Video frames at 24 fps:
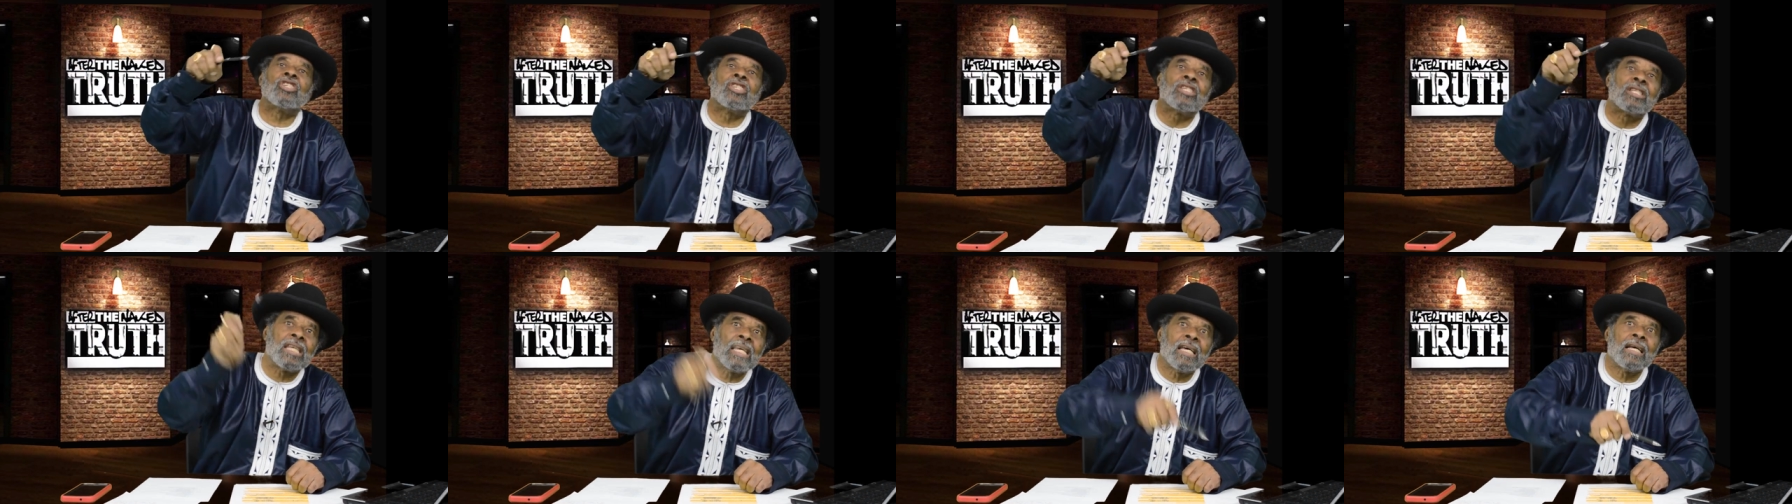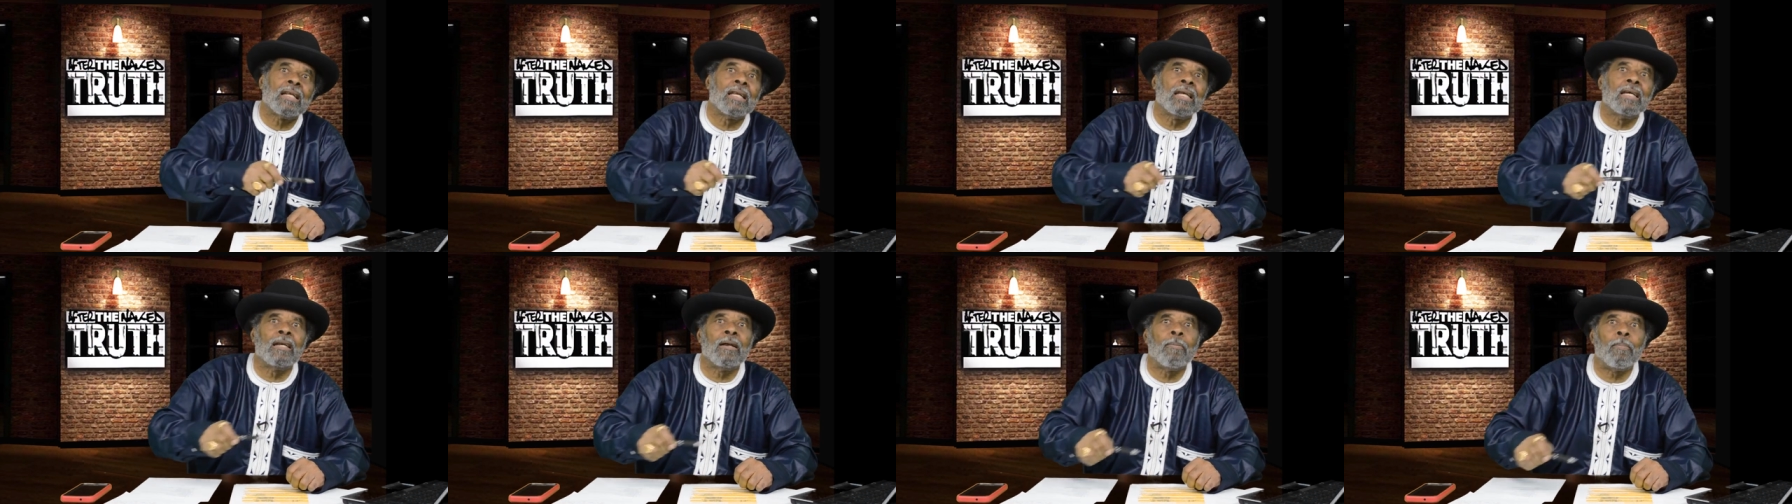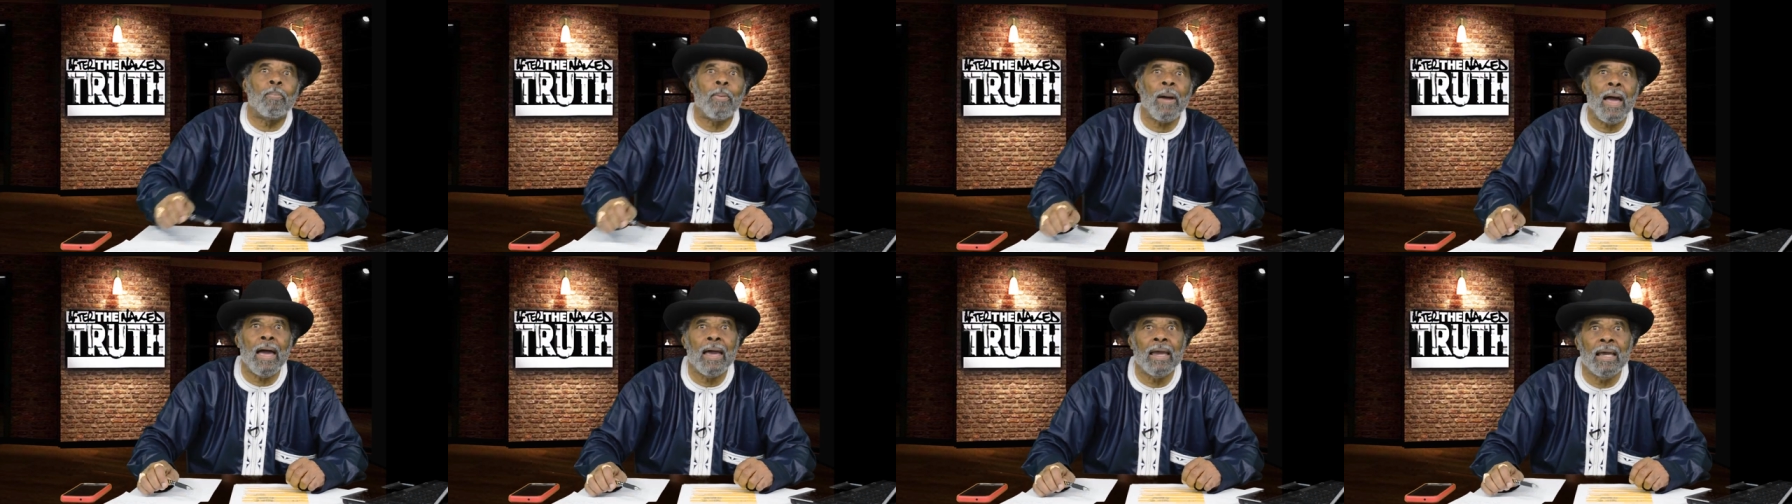still in
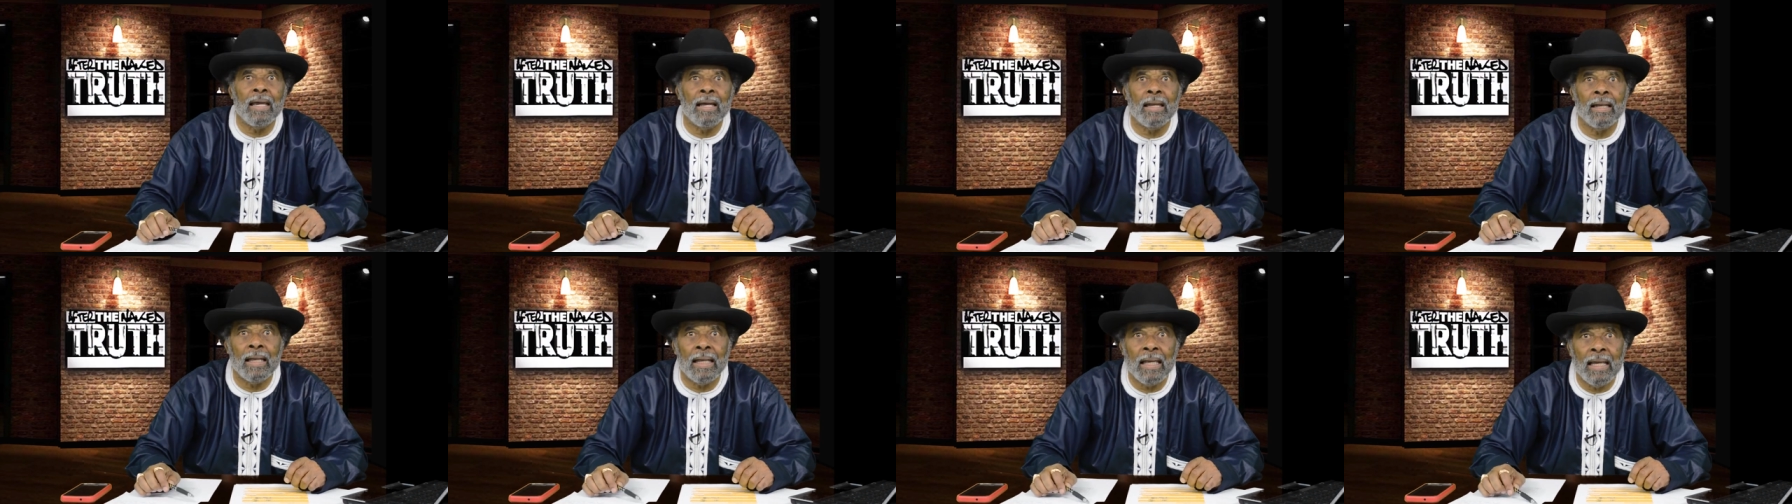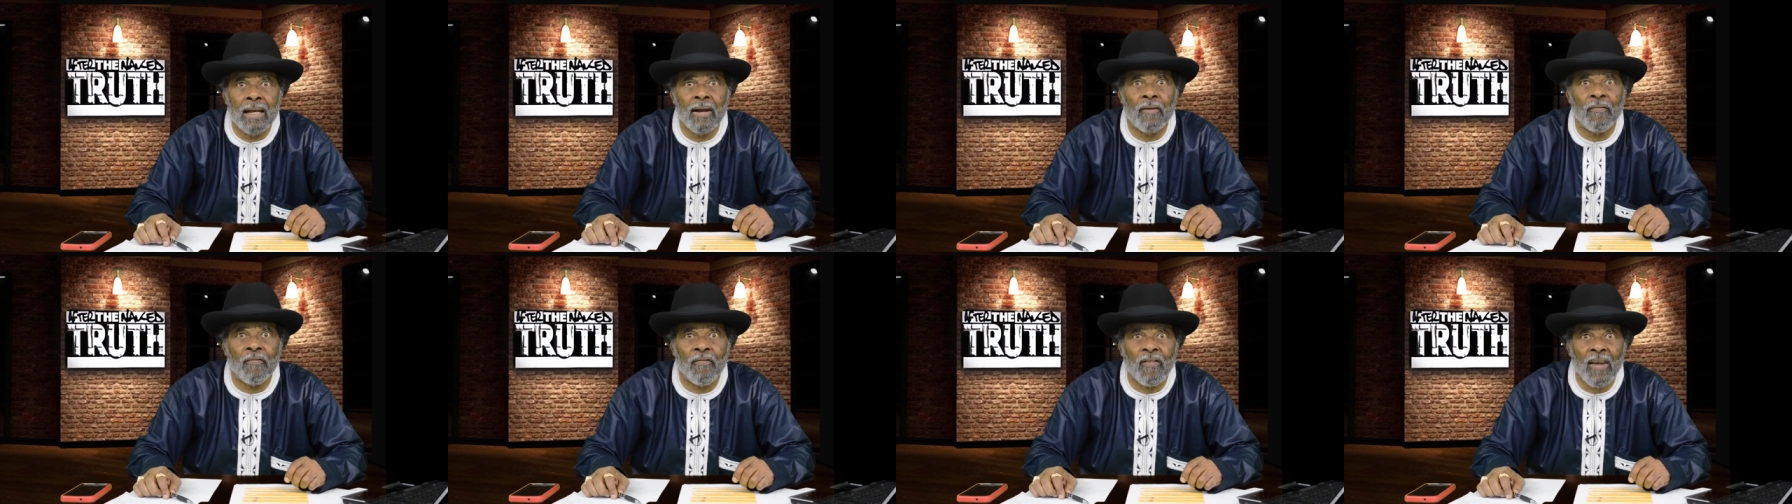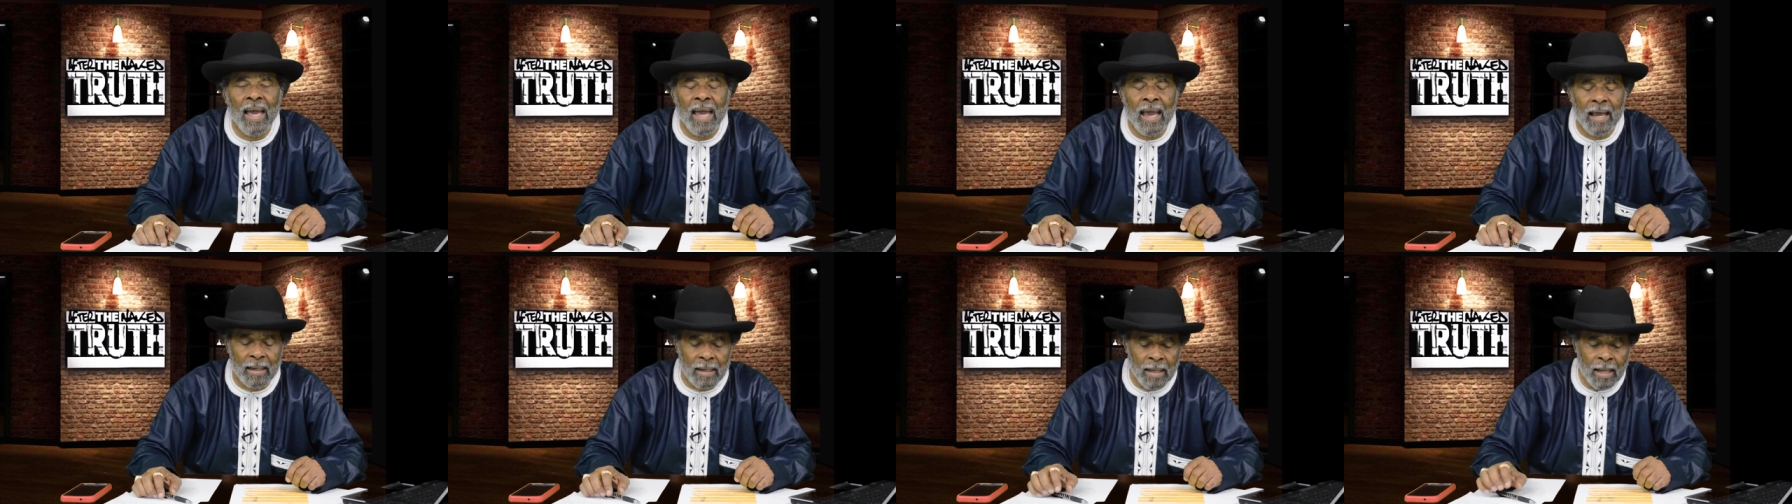
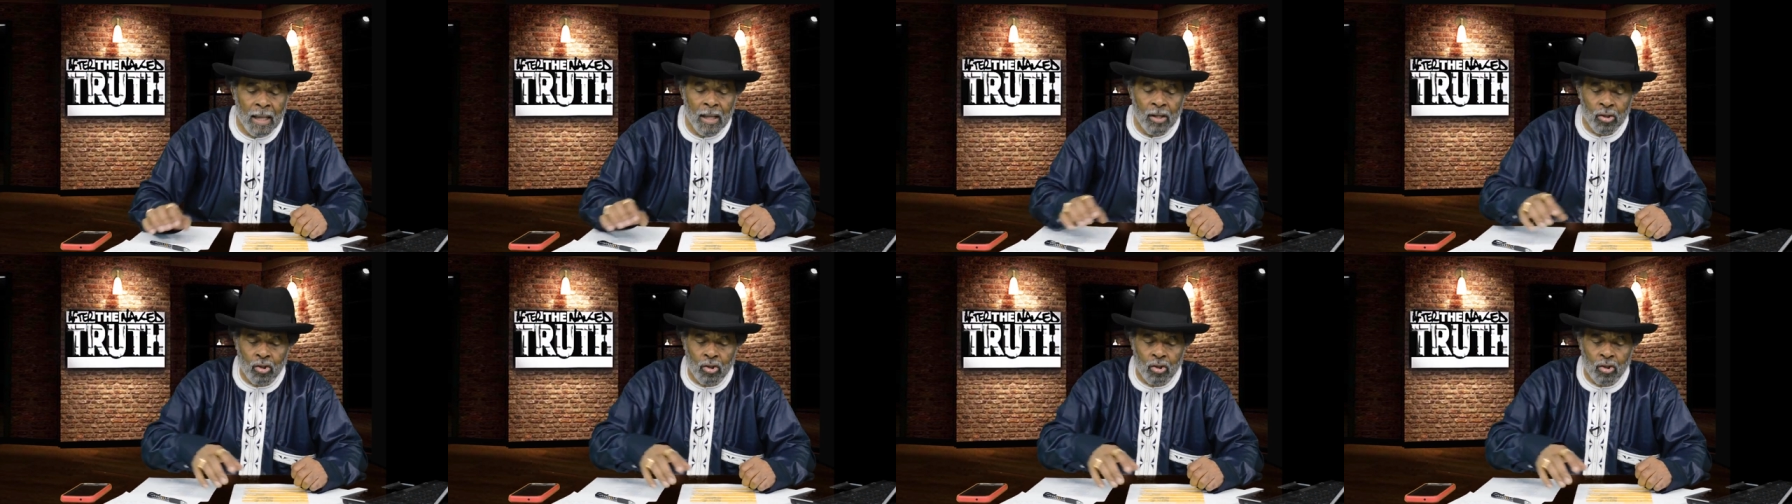effect.